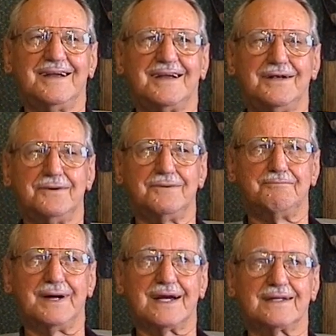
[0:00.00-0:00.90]
Can you
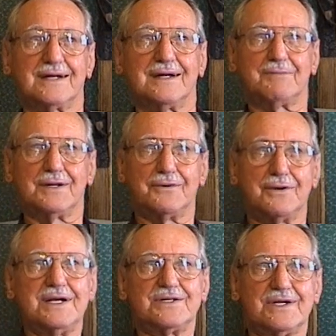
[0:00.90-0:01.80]
back that up and
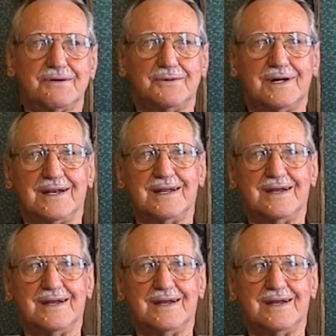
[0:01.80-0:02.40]
erase it or what?